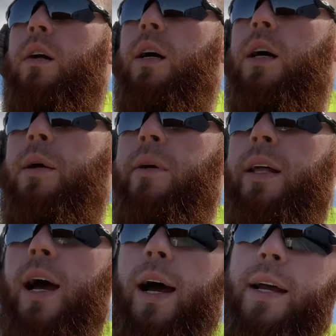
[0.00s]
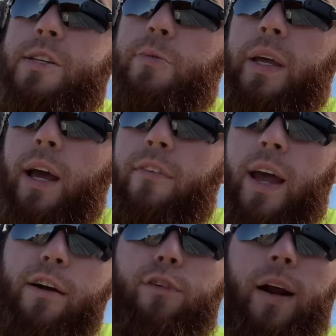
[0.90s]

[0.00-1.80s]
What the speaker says: And the highest week I've ever